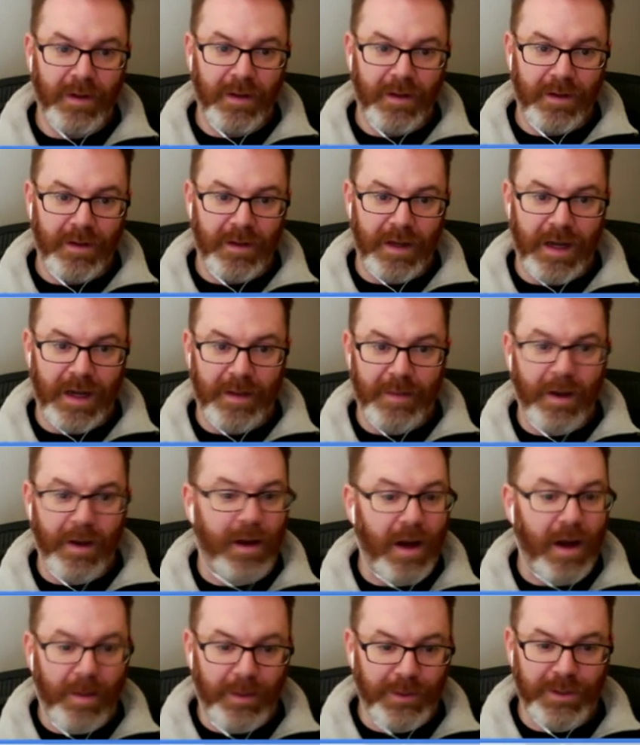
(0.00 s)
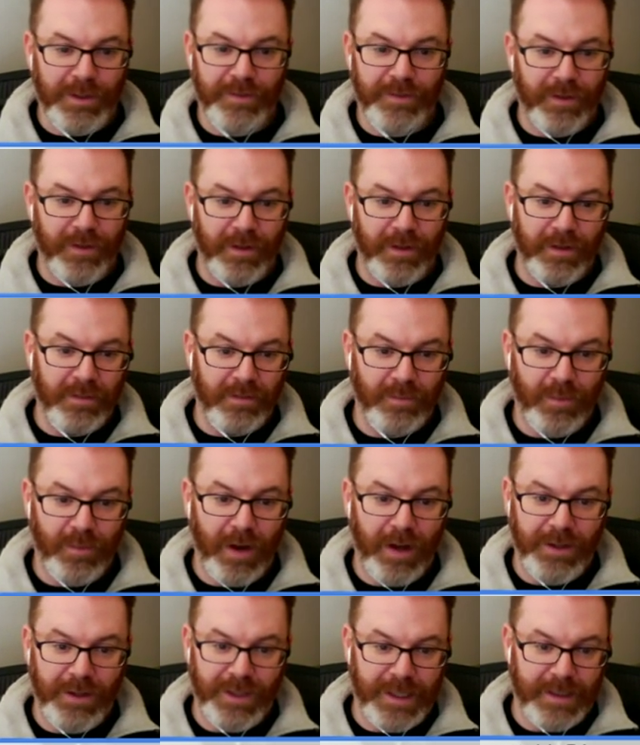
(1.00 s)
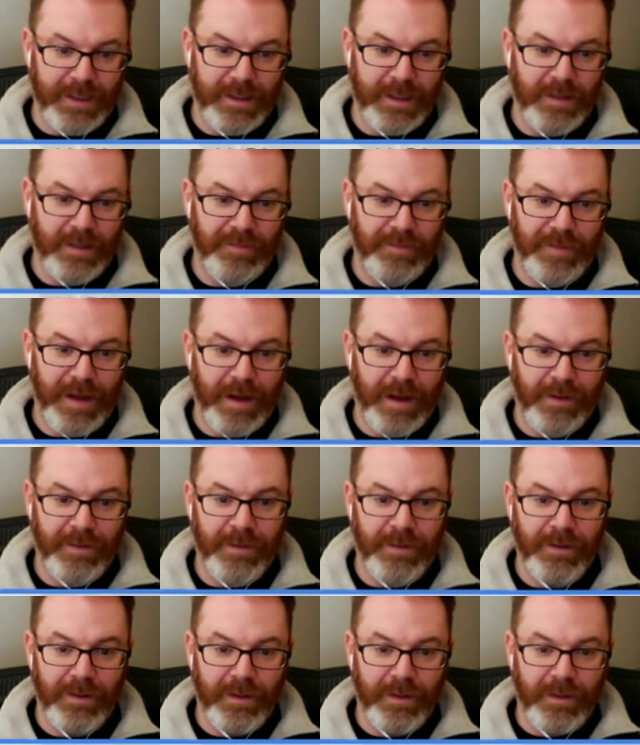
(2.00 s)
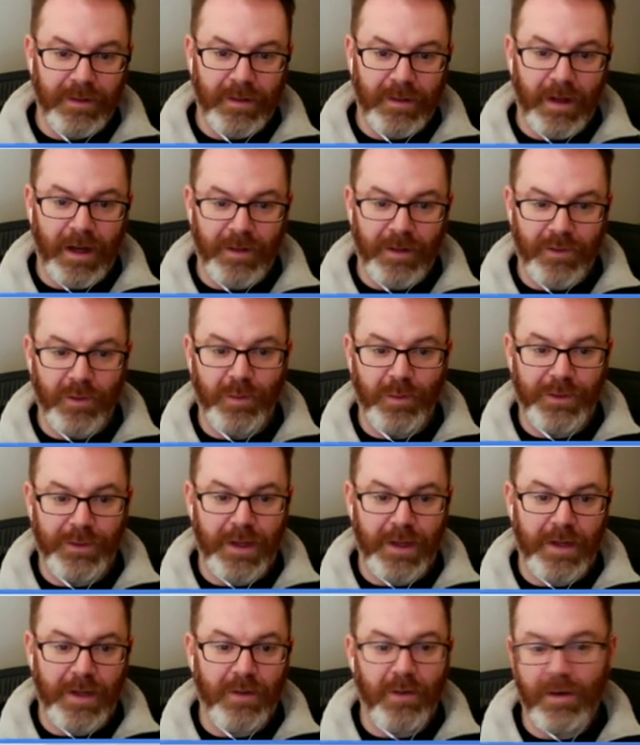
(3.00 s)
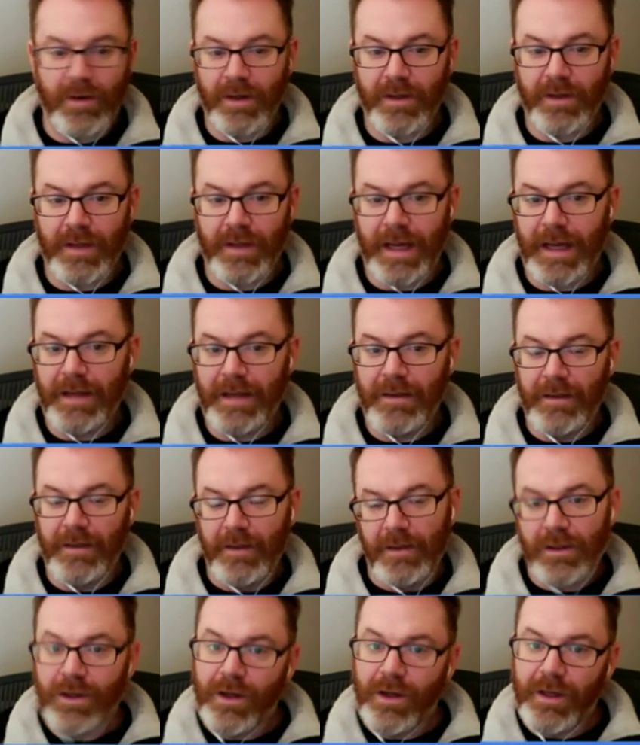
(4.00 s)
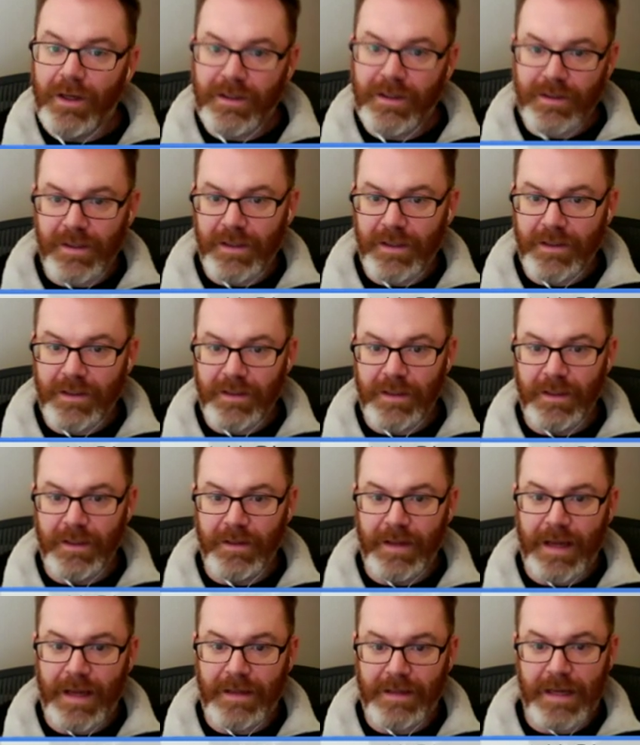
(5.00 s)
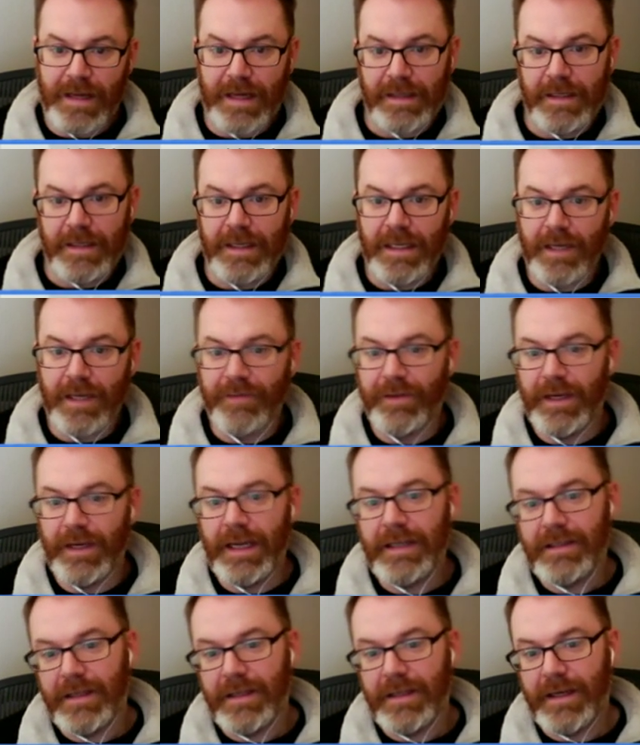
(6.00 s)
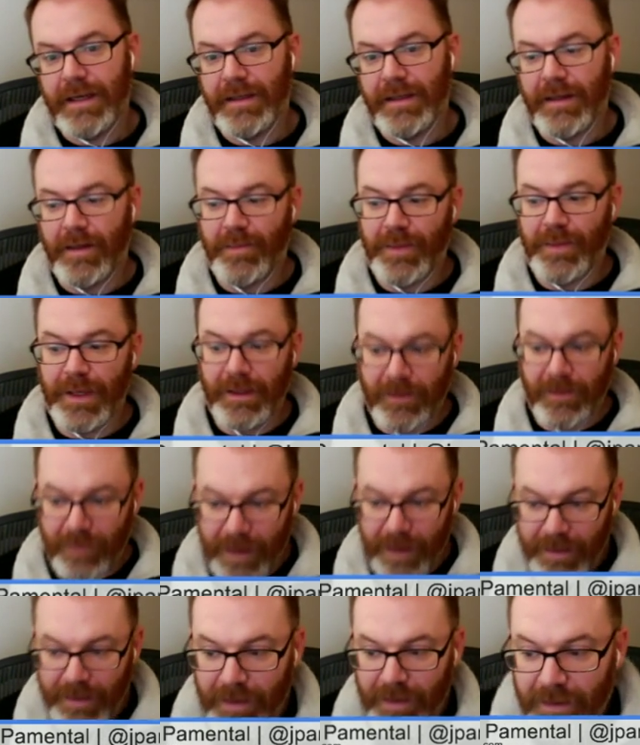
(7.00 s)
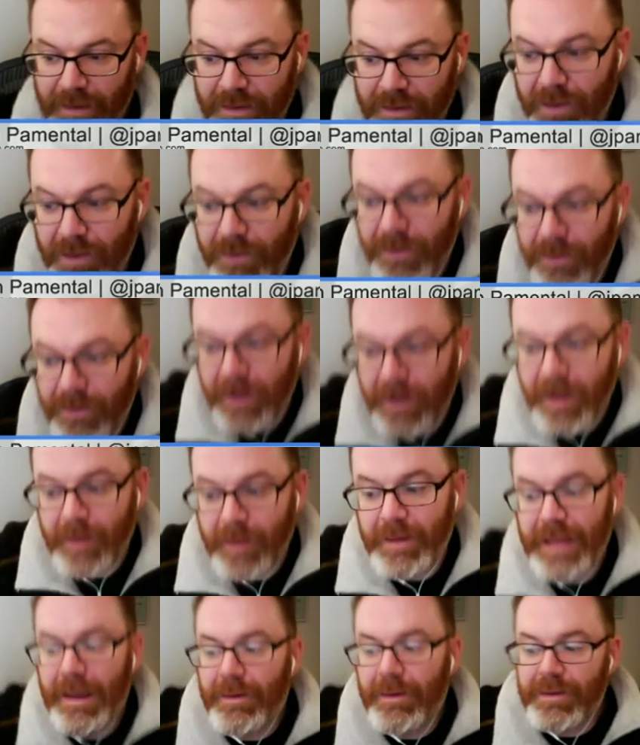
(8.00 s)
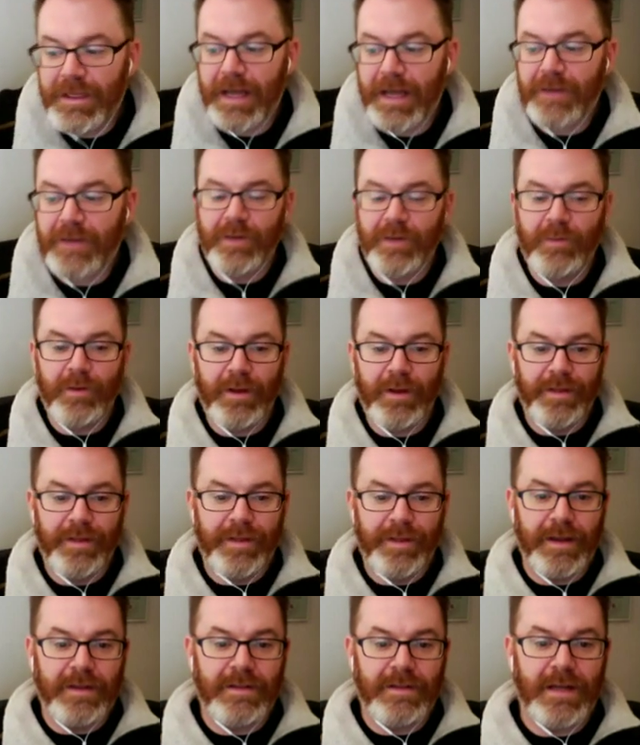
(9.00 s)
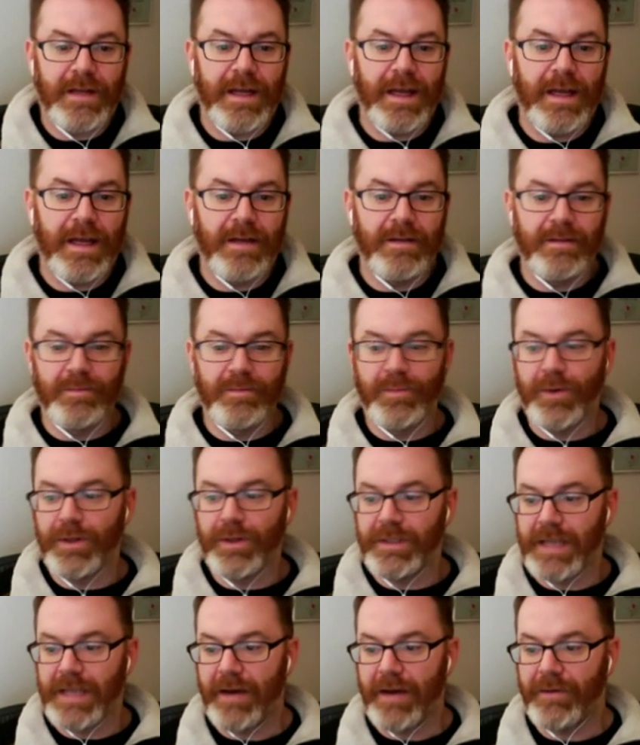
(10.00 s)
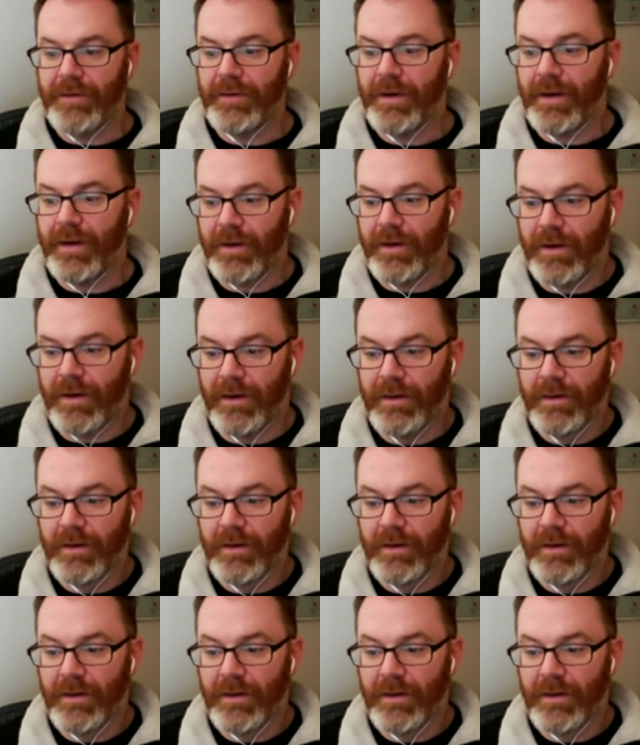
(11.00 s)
a couple different projects that he found on Drupal.org that could assist in that technique if it did end up being the right thing. So, I mean, that was actually one of the things I had put down on our